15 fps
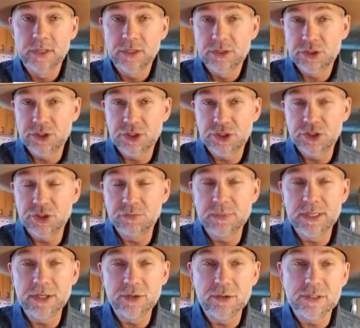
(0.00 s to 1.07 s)
she should
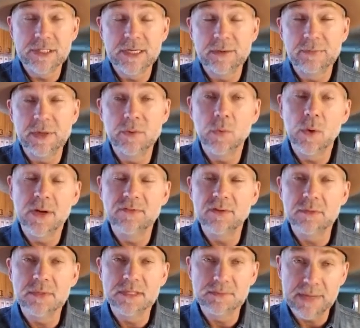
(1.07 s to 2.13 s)
be using them, and one of
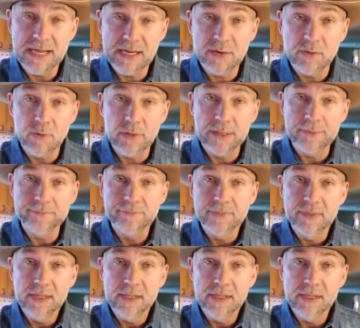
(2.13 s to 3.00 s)
them is PanAway.